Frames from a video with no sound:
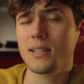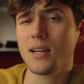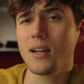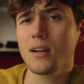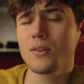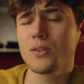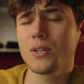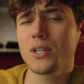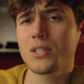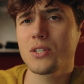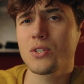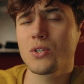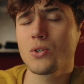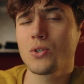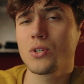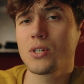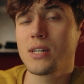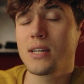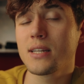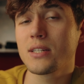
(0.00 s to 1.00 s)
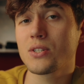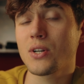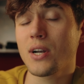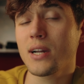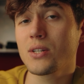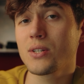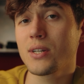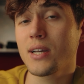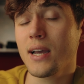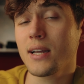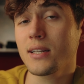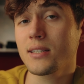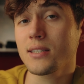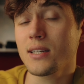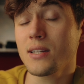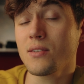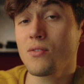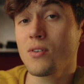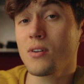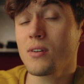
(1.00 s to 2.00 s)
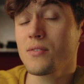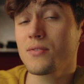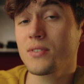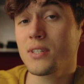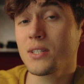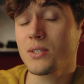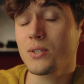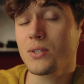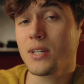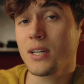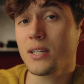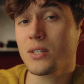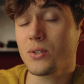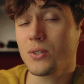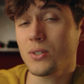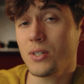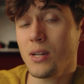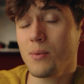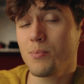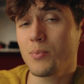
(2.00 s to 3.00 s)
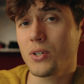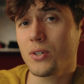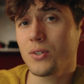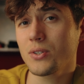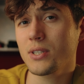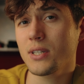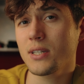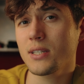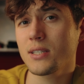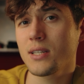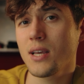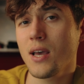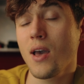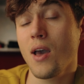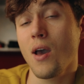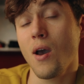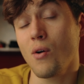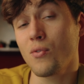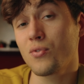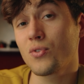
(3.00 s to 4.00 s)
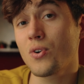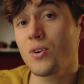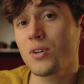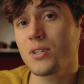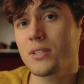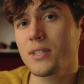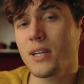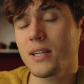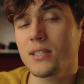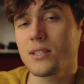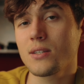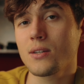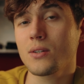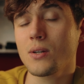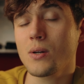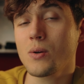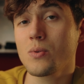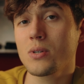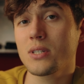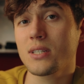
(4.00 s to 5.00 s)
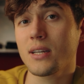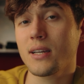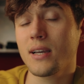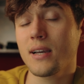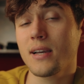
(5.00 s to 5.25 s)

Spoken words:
And colorists usually try to get involved into that early process. Of course, that's not always the